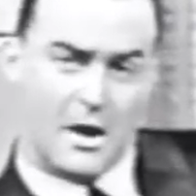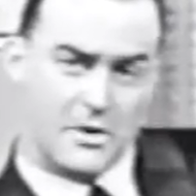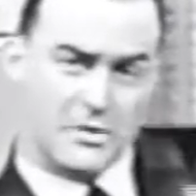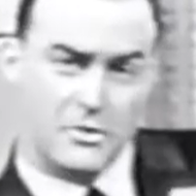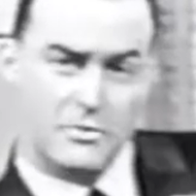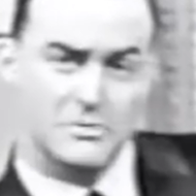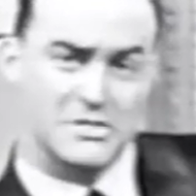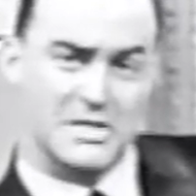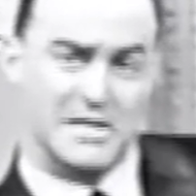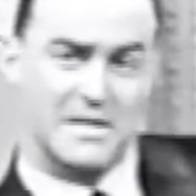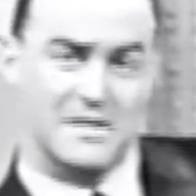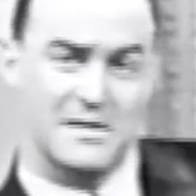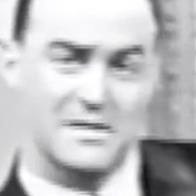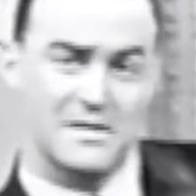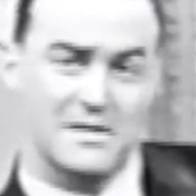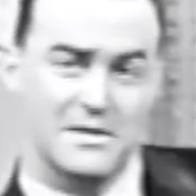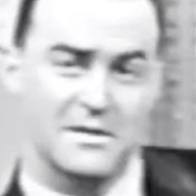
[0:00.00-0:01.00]
using
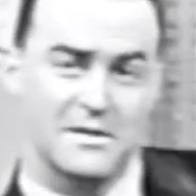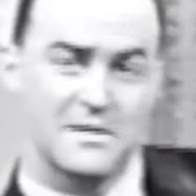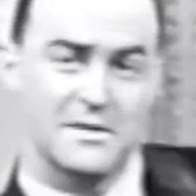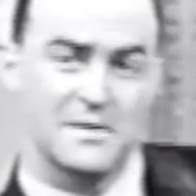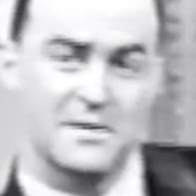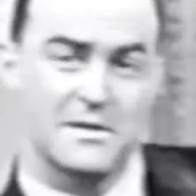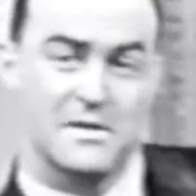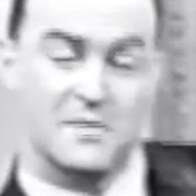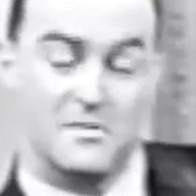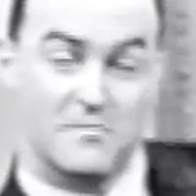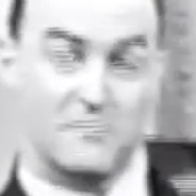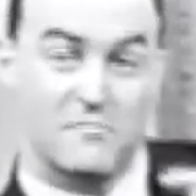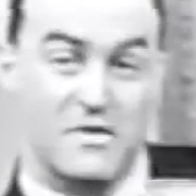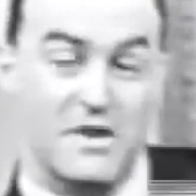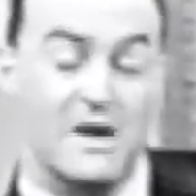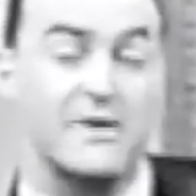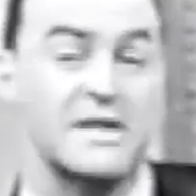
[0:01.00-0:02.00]

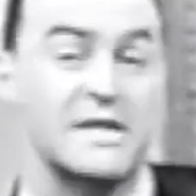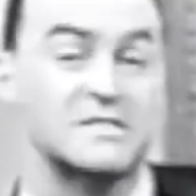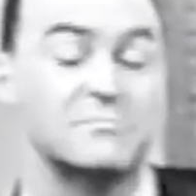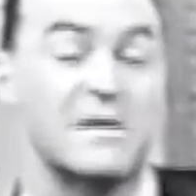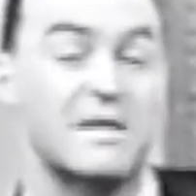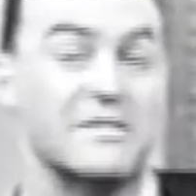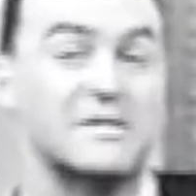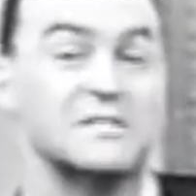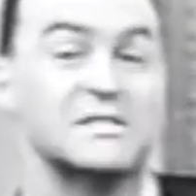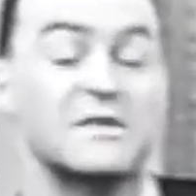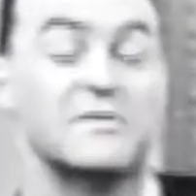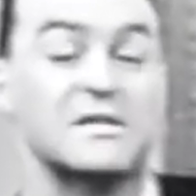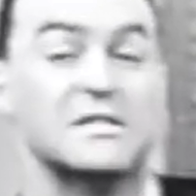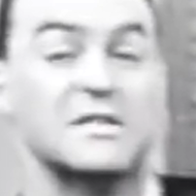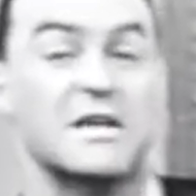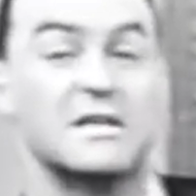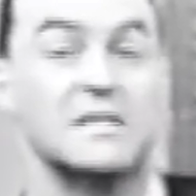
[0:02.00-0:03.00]
various methods
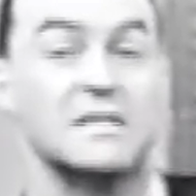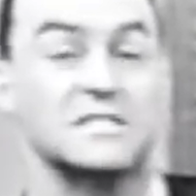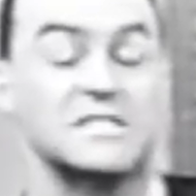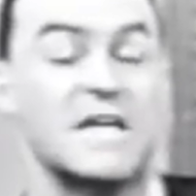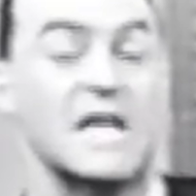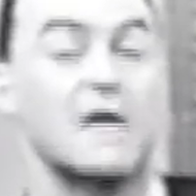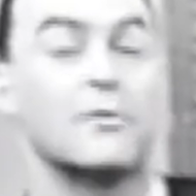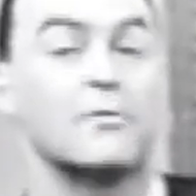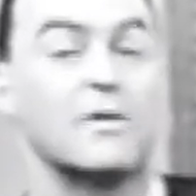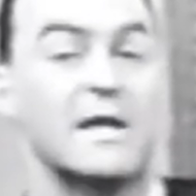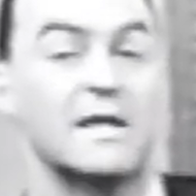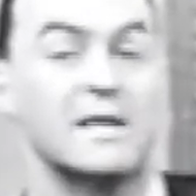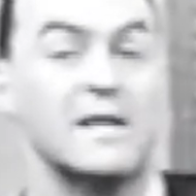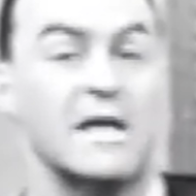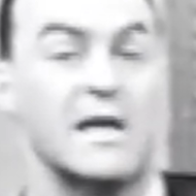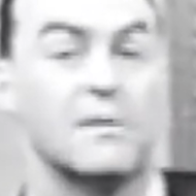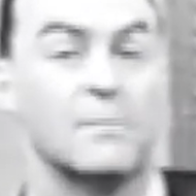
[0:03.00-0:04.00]
of conducting sound
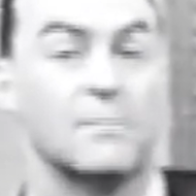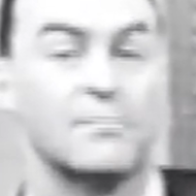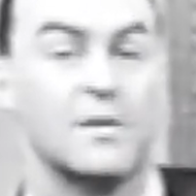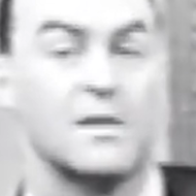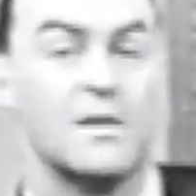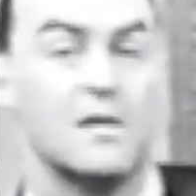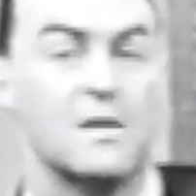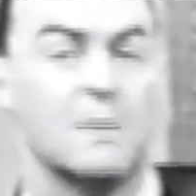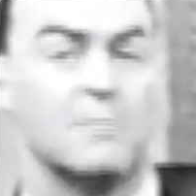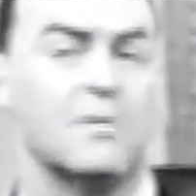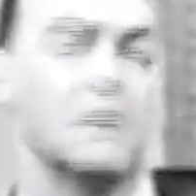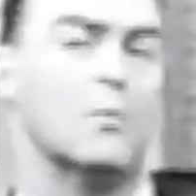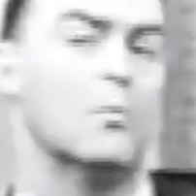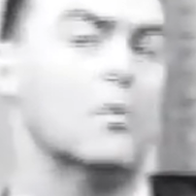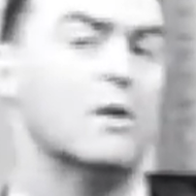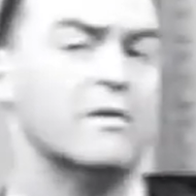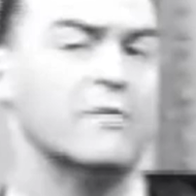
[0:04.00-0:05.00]
right now.
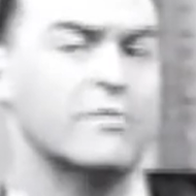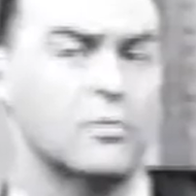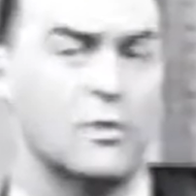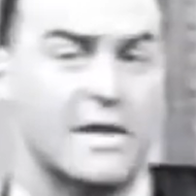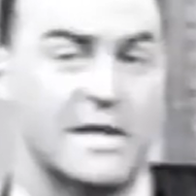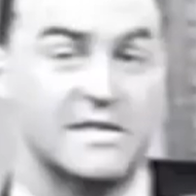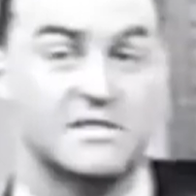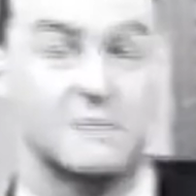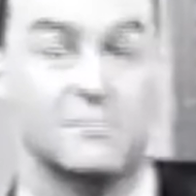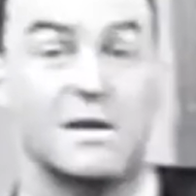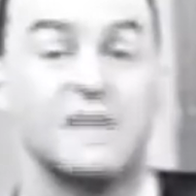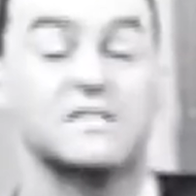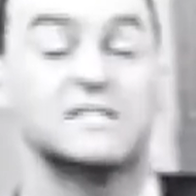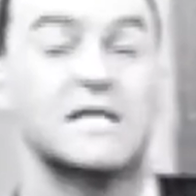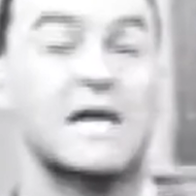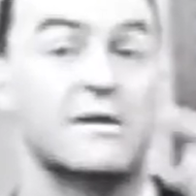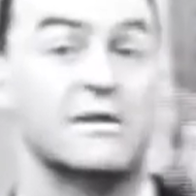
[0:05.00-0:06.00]
But one of the ways that
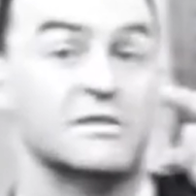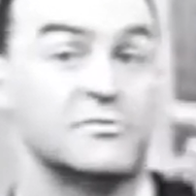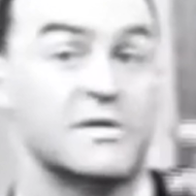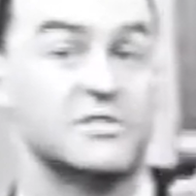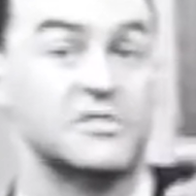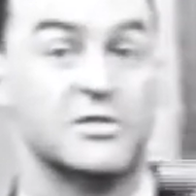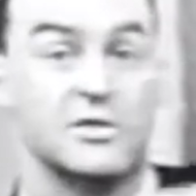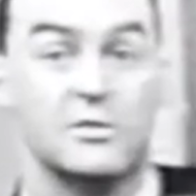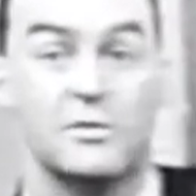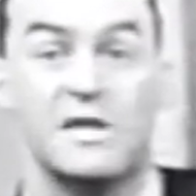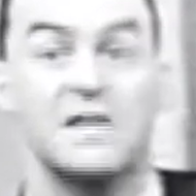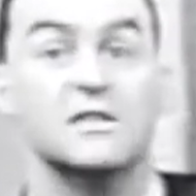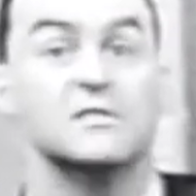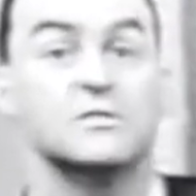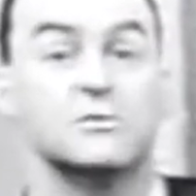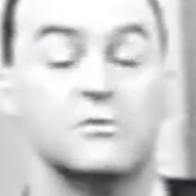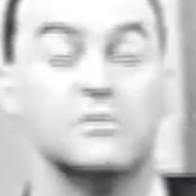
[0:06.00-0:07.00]
my sound is reaching you
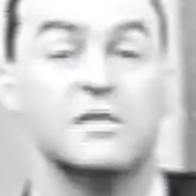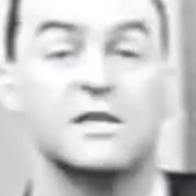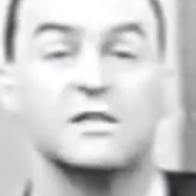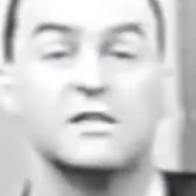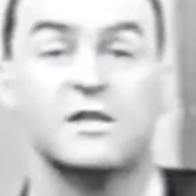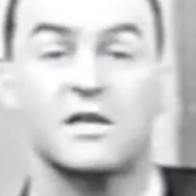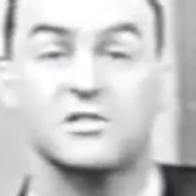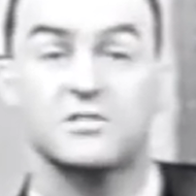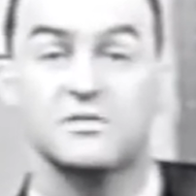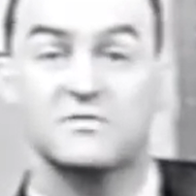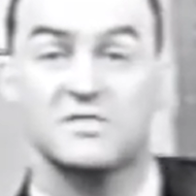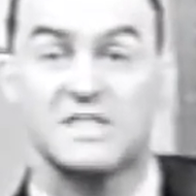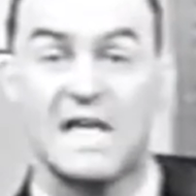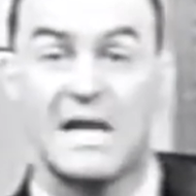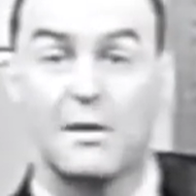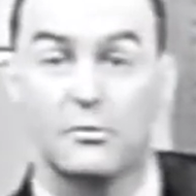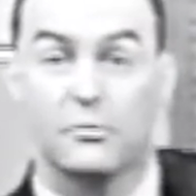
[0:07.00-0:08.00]
is through the conduction of
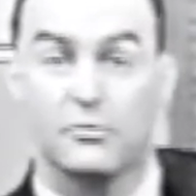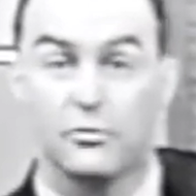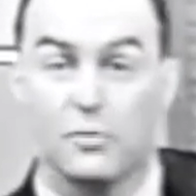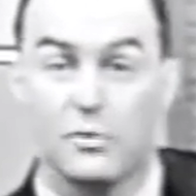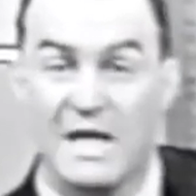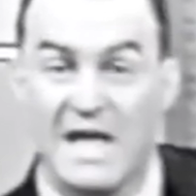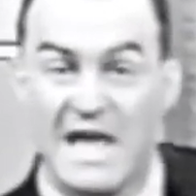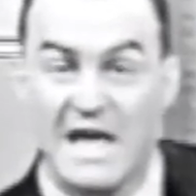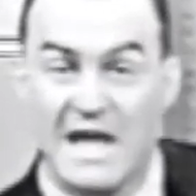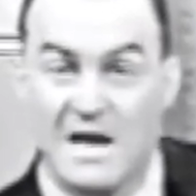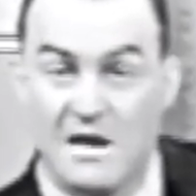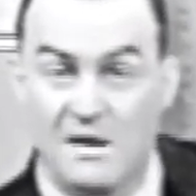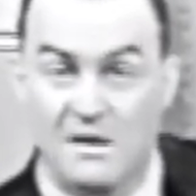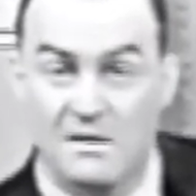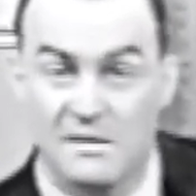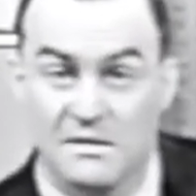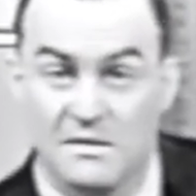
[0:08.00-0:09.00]
sound through
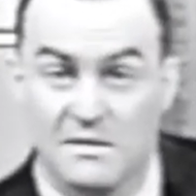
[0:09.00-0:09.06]
air.